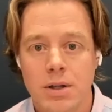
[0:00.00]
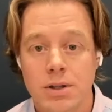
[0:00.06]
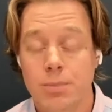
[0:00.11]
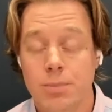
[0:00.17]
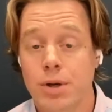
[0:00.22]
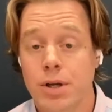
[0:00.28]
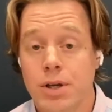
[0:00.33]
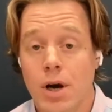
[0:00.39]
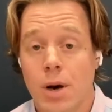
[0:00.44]
like the
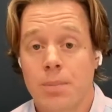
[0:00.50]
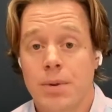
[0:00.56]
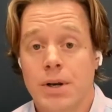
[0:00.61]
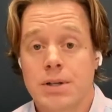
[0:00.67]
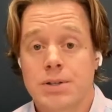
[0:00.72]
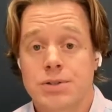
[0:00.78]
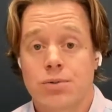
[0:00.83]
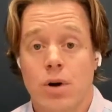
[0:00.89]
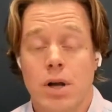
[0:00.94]
big
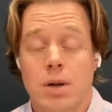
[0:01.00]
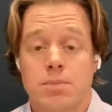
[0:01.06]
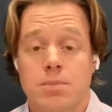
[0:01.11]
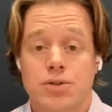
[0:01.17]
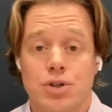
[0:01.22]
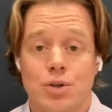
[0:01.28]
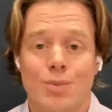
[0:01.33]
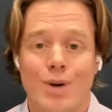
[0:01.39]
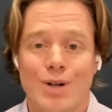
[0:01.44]
companies, right?
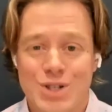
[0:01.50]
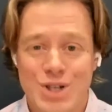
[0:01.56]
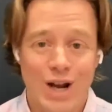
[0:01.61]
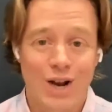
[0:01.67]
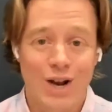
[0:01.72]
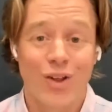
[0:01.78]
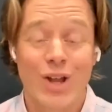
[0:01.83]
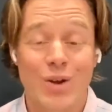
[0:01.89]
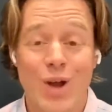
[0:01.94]
Yeah. So you mentioned
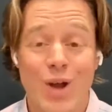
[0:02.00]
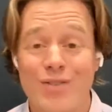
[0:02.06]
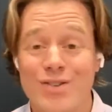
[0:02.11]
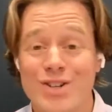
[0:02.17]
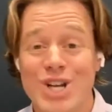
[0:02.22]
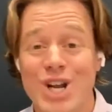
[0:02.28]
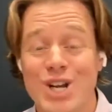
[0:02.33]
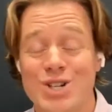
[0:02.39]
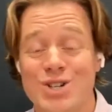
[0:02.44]
kind of like
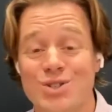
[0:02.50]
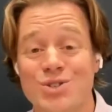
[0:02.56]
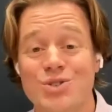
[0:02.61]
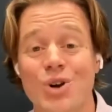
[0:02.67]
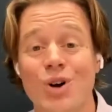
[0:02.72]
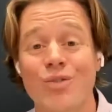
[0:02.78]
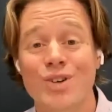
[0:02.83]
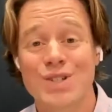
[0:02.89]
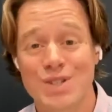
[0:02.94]
education
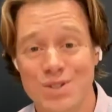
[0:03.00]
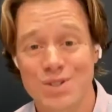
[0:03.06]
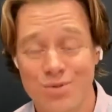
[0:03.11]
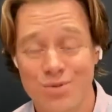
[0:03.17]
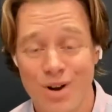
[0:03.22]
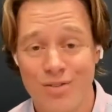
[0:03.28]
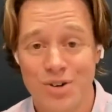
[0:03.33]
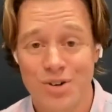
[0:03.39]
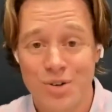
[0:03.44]
services
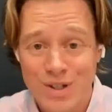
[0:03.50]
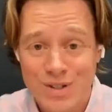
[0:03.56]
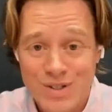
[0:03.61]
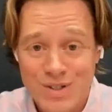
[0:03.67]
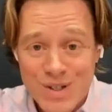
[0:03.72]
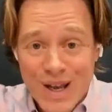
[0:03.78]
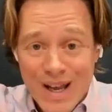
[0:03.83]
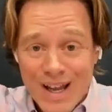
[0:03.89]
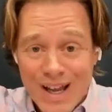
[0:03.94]
revenue.
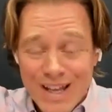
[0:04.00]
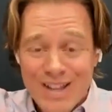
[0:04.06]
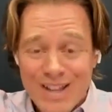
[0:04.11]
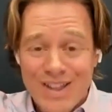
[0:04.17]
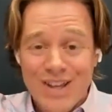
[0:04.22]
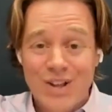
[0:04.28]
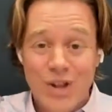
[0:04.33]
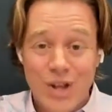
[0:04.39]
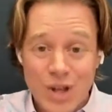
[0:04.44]
That's you
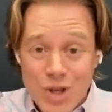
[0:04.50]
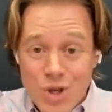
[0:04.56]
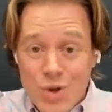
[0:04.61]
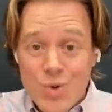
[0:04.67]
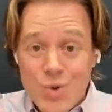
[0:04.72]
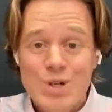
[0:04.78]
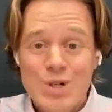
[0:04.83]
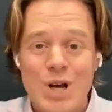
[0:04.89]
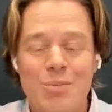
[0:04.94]
think of like
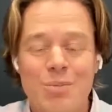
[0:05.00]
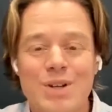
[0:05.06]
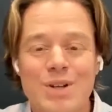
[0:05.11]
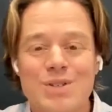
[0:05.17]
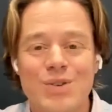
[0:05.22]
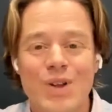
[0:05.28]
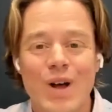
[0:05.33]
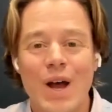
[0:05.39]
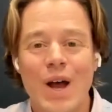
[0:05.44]
huge
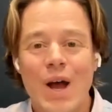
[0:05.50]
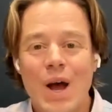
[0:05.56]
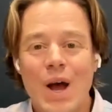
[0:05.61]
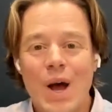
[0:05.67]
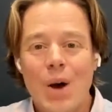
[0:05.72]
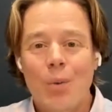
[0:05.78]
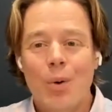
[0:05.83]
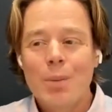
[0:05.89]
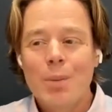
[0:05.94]
companies for that.
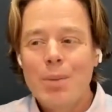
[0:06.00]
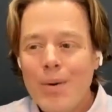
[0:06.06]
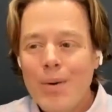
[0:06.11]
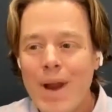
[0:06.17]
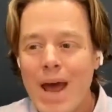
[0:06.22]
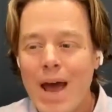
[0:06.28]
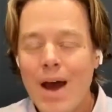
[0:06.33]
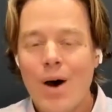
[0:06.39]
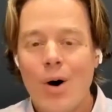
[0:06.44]
What about
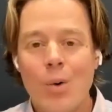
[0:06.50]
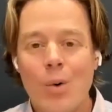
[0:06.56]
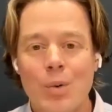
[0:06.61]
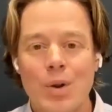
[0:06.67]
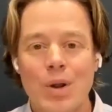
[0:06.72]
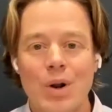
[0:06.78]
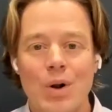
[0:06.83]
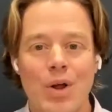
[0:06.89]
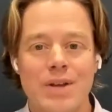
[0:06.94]
now?
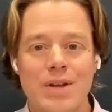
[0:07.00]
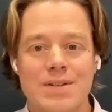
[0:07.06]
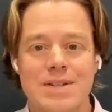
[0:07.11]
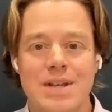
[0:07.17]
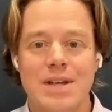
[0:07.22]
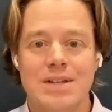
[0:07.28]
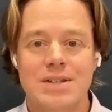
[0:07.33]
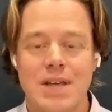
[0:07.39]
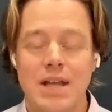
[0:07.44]
You know, is
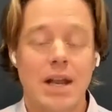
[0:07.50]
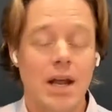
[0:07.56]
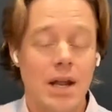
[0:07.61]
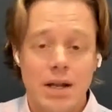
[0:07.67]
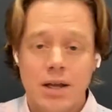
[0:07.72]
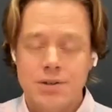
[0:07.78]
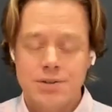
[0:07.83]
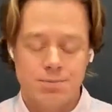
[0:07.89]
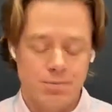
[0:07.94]
this and
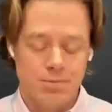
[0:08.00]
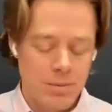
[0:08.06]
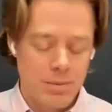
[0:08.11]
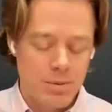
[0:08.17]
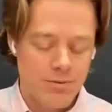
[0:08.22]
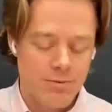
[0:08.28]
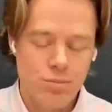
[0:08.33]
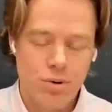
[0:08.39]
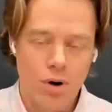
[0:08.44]
I guess
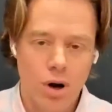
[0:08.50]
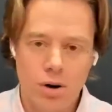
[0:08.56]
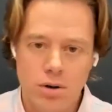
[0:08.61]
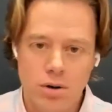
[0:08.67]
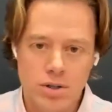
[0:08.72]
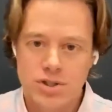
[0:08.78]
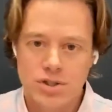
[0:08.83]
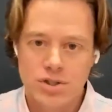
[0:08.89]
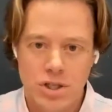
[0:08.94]
maybe even
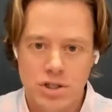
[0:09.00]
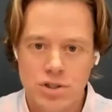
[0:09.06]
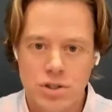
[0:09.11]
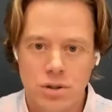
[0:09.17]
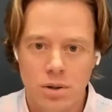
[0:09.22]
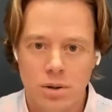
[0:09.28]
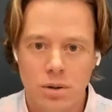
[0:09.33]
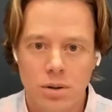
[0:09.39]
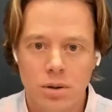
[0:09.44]
broader, just
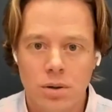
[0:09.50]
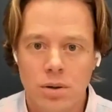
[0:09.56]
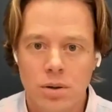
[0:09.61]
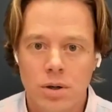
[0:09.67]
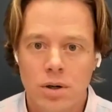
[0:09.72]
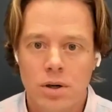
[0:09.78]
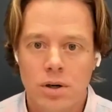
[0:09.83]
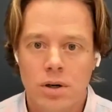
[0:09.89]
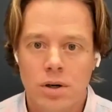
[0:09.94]
digital
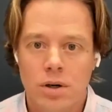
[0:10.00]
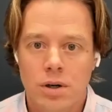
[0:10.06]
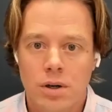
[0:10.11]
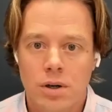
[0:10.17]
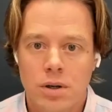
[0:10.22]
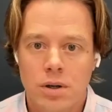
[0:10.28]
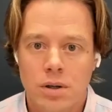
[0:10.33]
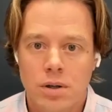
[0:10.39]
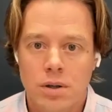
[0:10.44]

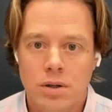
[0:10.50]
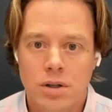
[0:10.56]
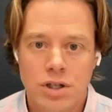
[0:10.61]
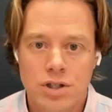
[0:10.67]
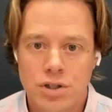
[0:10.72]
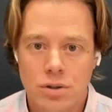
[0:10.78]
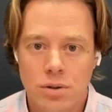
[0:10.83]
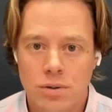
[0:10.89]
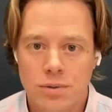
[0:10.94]

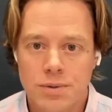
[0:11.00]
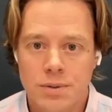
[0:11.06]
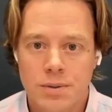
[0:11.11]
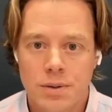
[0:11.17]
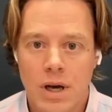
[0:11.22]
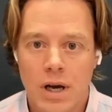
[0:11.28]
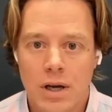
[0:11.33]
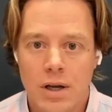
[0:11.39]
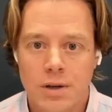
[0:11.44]
digital
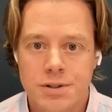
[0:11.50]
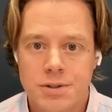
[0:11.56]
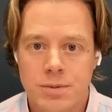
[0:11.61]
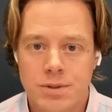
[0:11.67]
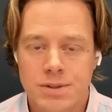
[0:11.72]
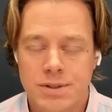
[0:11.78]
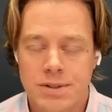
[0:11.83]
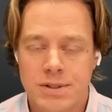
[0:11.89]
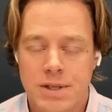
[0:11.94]
uh,
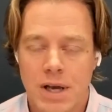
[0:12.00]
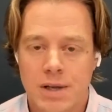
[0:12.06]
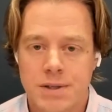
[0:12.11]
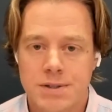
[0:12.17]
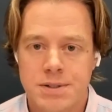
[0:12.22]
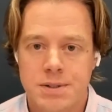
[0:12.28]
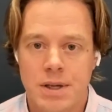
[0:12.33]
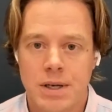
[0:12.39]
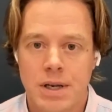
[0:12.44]
customer
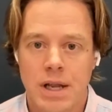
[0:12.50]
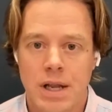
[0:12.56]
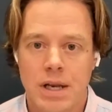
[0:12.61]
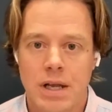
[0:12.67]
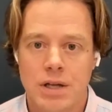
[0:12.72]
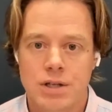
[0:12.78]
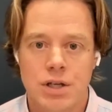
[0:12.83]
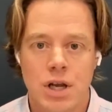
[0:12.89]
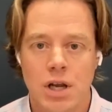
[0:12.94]
success and, and
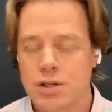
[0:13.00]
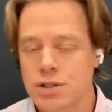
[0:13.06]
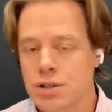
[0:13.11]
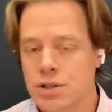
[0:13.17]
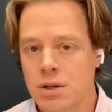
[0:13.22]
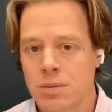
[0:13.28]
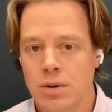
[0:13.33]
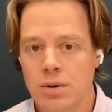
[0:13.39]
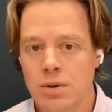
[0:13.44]

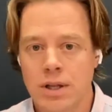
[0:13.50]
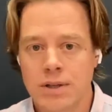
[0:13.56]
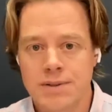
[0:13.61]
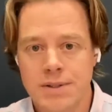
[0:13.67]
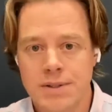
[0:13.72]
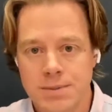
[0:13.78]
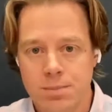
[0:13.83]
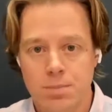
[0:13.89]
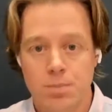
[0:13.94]
education community is
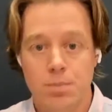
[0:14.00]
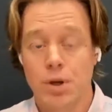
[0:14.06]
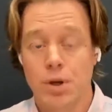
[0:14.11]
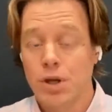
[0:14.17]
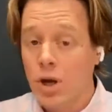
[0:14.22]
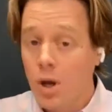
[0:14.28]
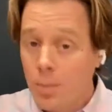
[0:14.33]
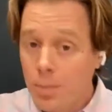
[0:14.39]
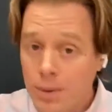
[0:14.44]
this
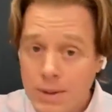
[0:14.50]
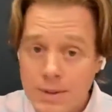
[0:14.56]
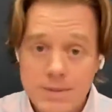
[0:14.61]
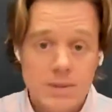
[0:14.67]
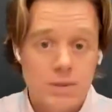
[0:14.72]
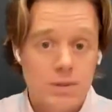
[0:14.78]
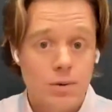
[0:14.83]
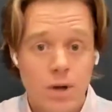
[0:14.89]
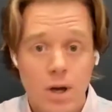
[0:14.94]
big
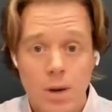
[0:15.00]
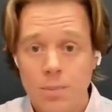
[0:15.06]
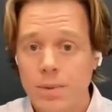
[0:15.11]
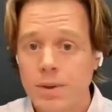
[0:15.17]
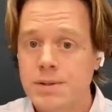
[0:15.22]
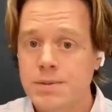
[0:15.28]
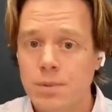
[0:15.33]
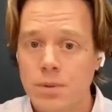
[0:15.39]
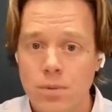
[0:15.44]
companies little
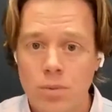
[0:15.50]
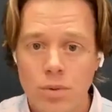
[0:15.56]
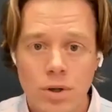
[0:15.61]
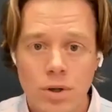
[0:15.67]
companies oh